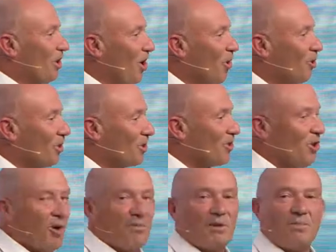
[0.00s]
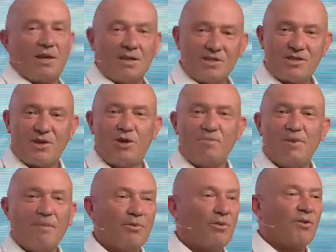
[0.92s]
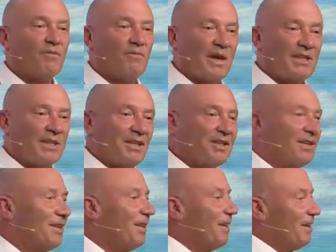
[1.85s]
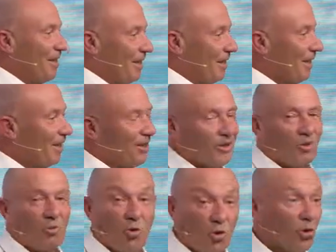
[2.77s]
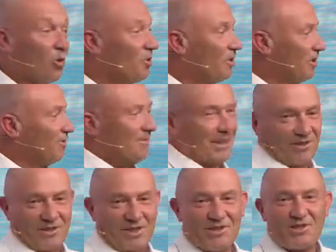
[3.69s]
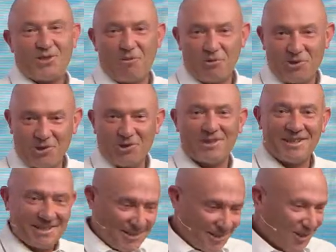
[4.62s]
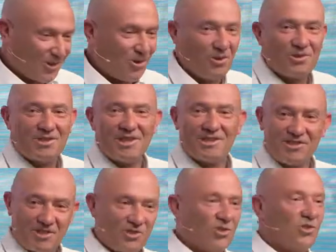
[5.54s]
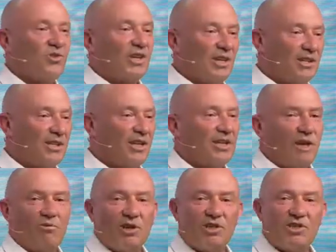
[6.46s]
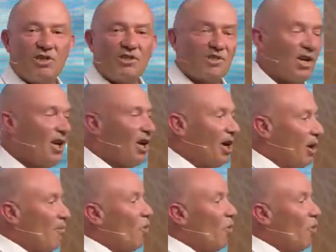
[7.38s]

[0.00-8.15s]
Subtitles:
the whole excitement about this kaupapa of making the world, and I guess the opportunity in this context is New Zealand and our regions, a